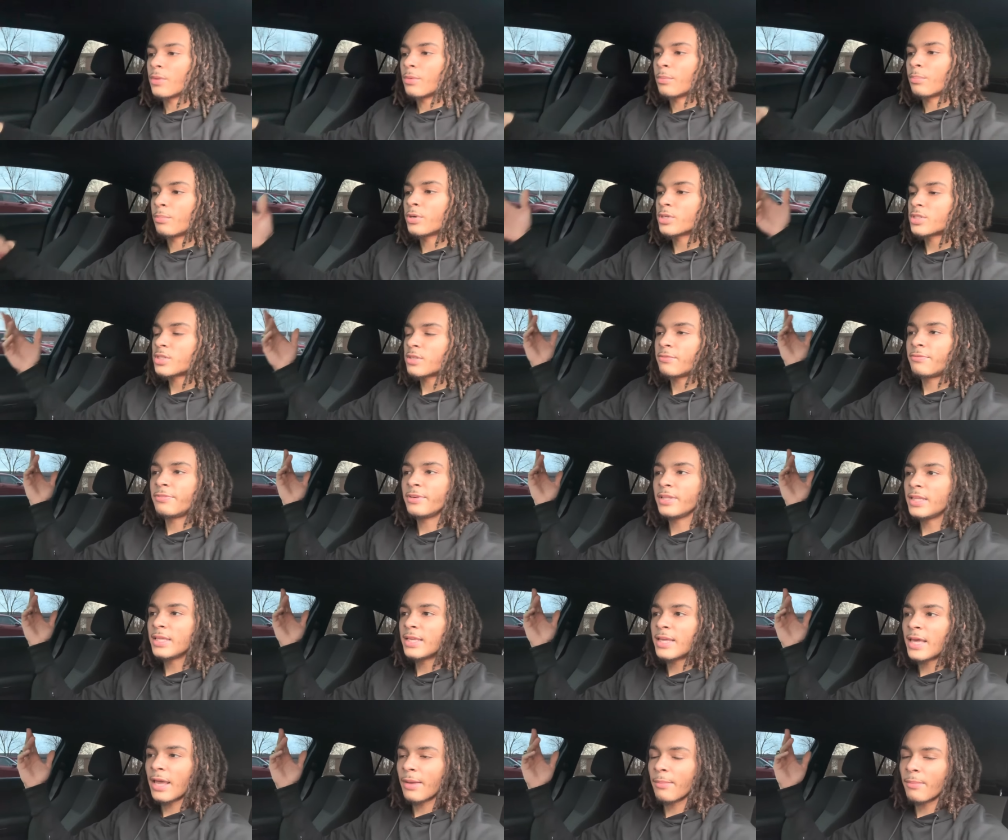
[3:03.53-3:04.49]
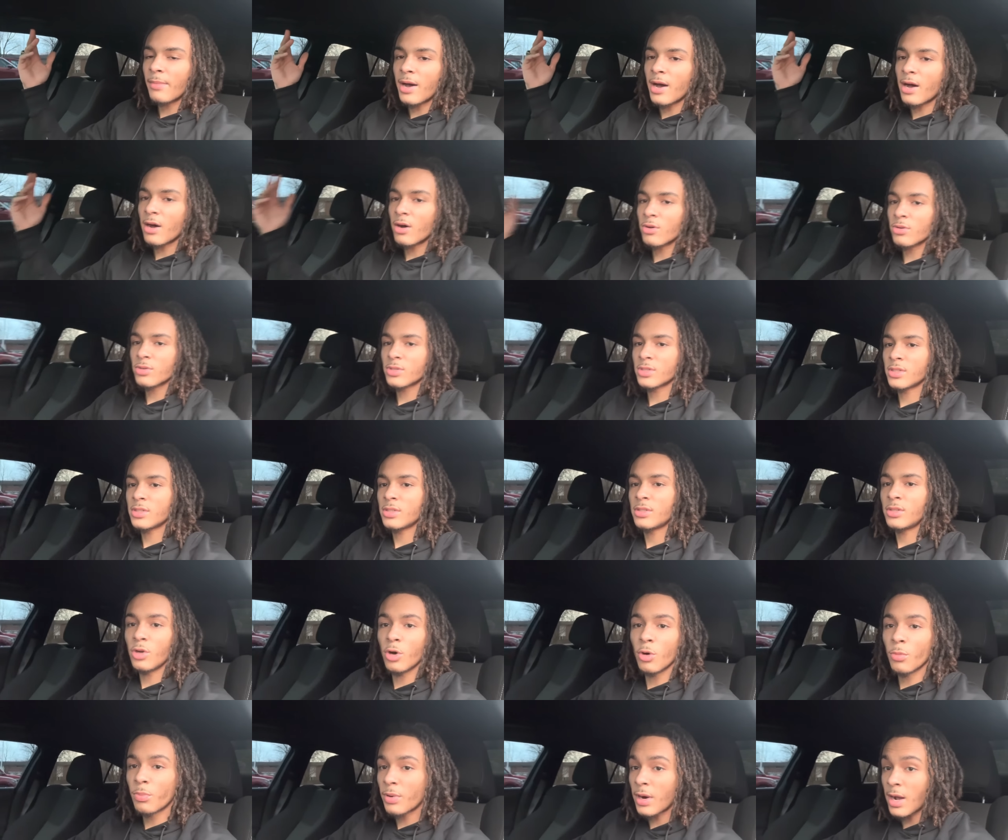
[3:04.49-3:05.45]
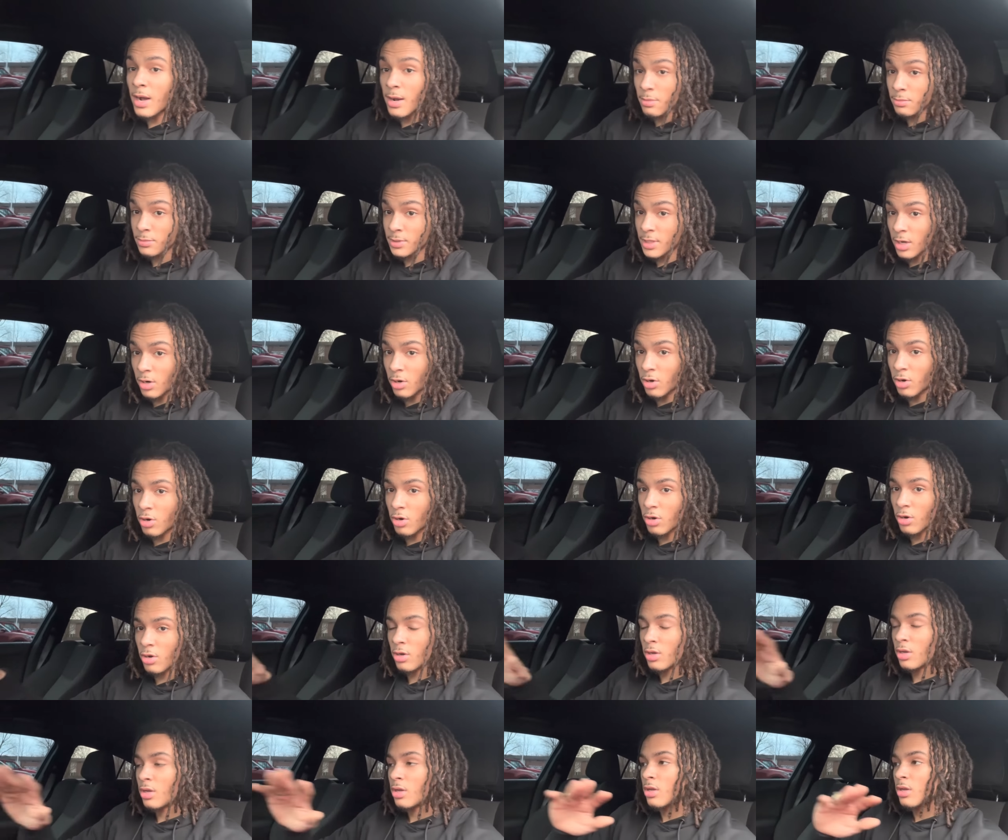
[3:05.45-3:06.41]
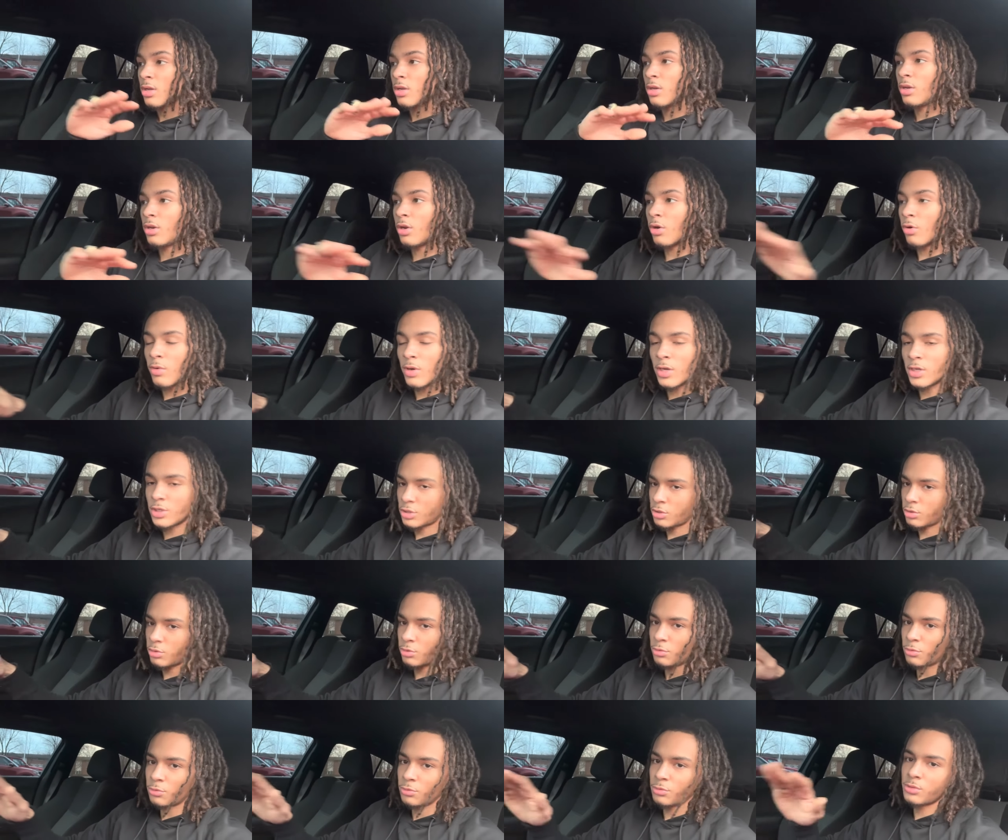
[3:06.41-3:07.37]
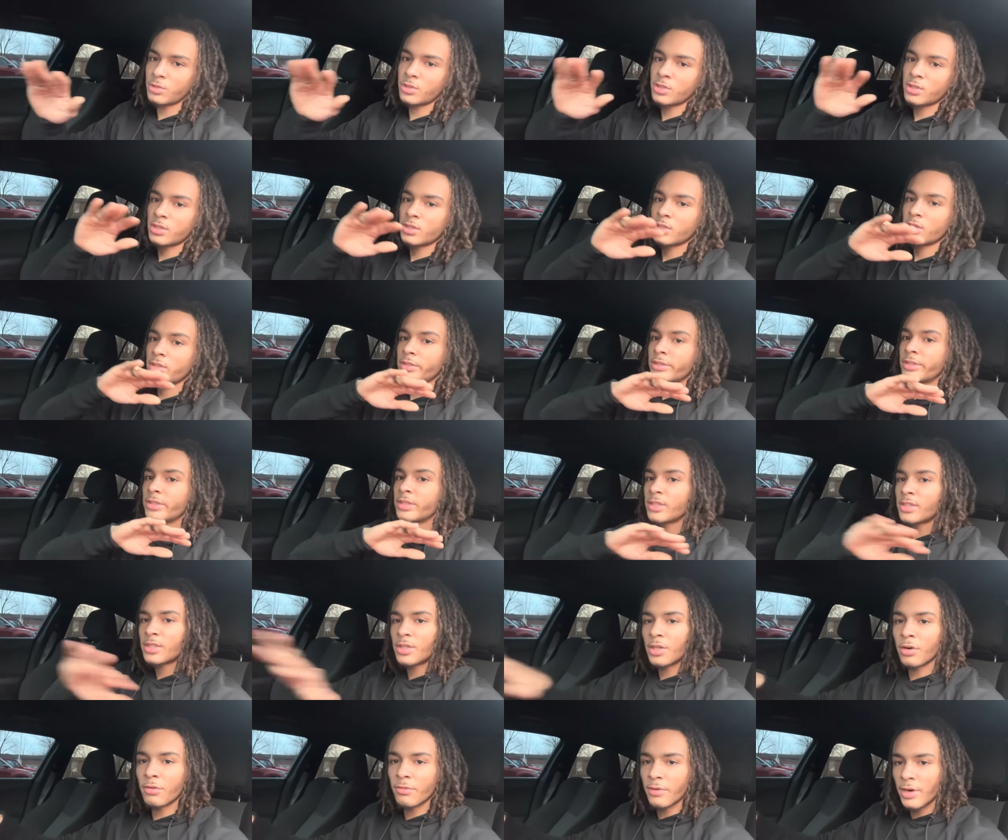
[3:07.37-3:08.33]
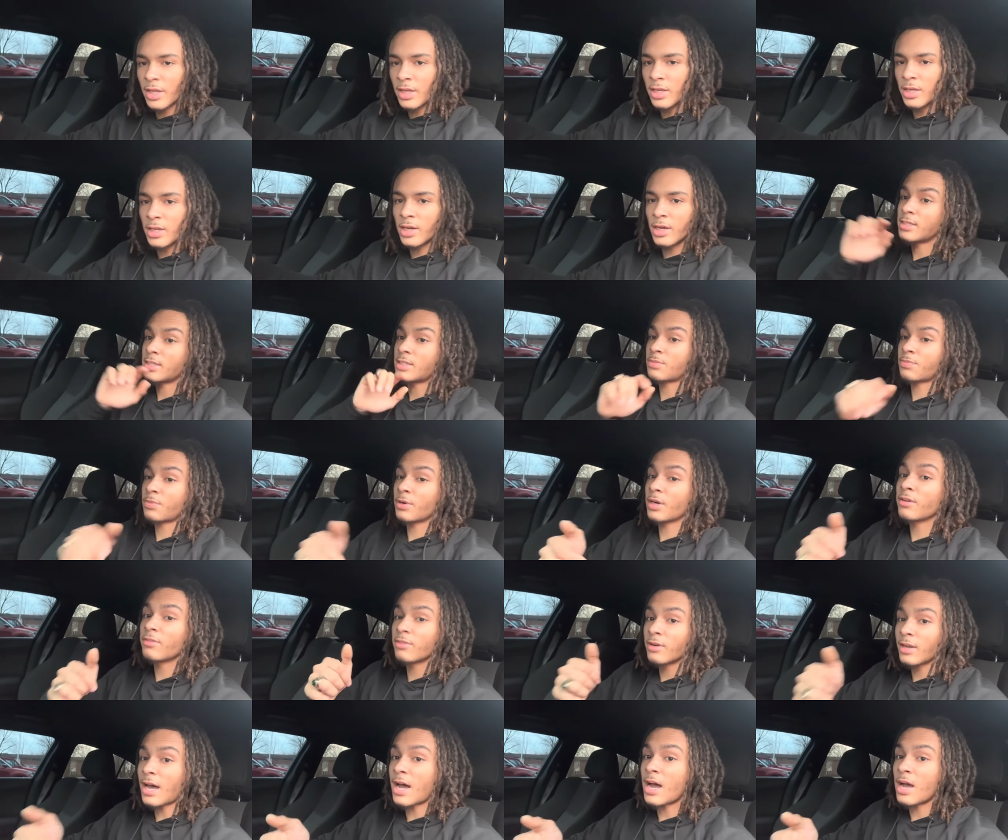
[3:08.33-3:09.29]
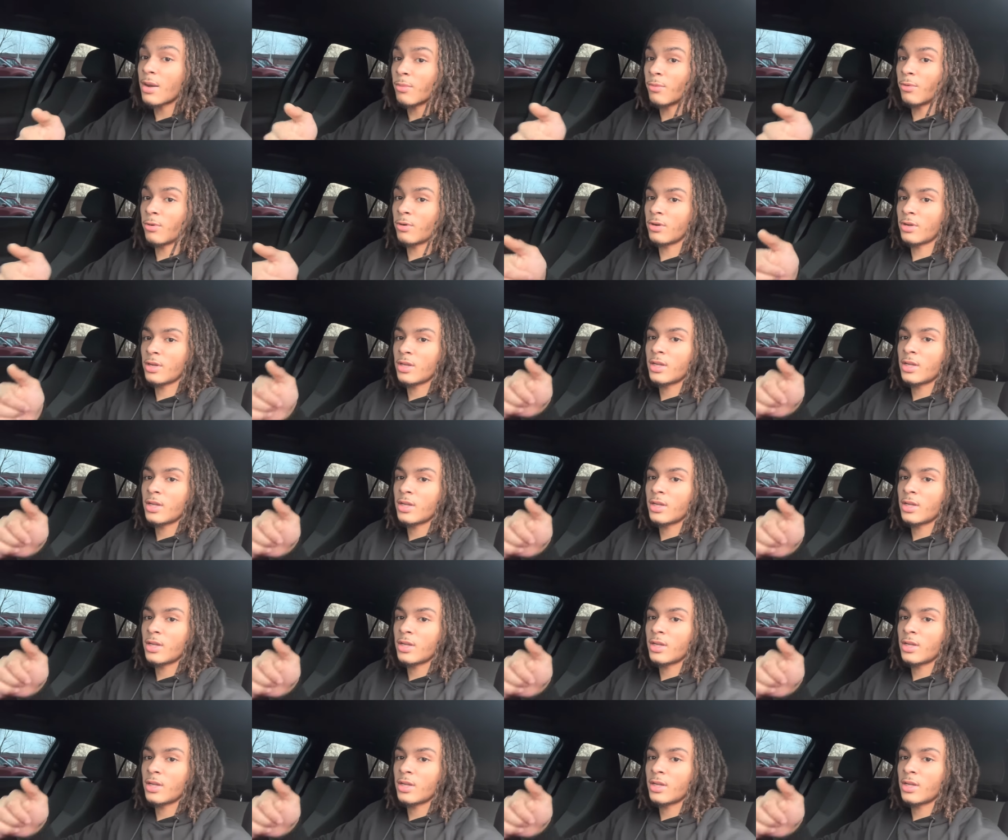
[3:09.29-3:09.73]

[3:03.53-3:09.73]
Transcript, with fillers: pushing 50k miles no problems at all no mm-hmm. issues, still running good. It's pretty reliable.